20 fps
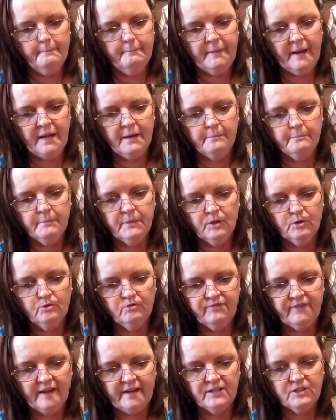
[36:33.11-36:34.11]
bamboo
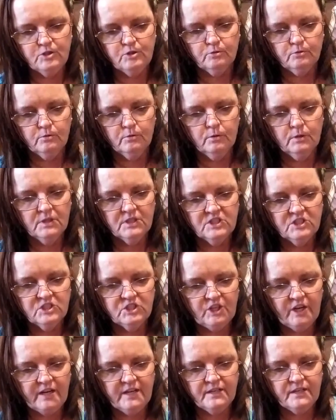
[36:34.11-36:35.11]
facial
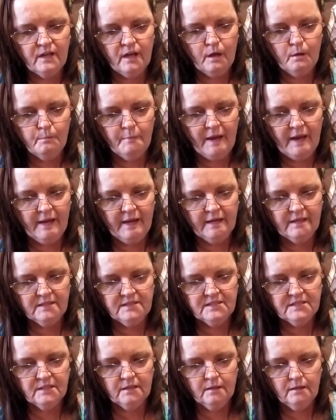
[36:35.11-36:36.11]
sheet
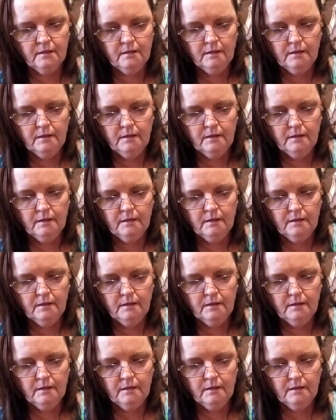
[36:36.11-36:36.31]
mask,